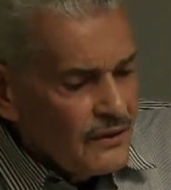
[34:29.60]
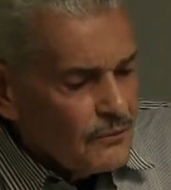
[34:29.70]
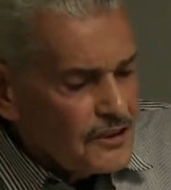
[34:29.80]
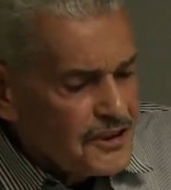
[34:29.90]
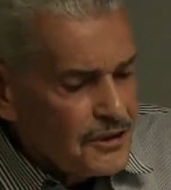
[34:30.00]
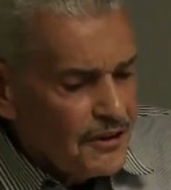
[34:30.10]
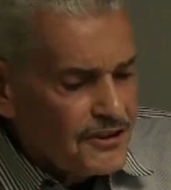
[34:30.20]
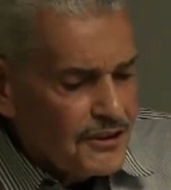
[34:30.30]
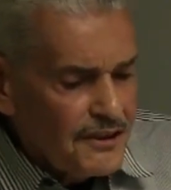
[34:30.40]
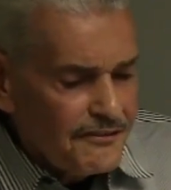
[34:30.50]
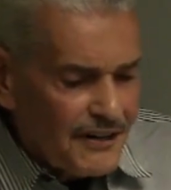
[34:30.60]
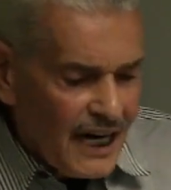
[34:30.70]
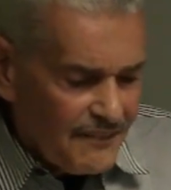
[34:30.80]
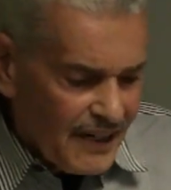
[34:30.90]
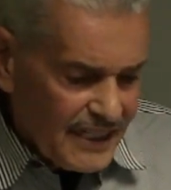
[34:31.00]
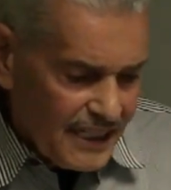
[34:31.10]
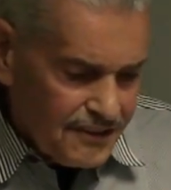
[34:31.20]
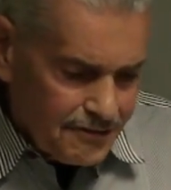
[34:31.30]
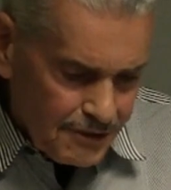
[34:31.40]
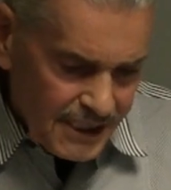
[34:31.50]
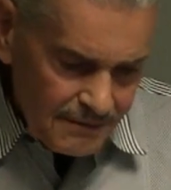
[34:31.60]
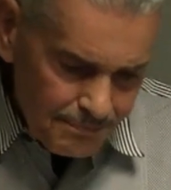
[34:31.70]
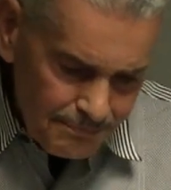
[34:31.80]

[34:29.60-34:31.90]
with Surah 35 by Yat 3.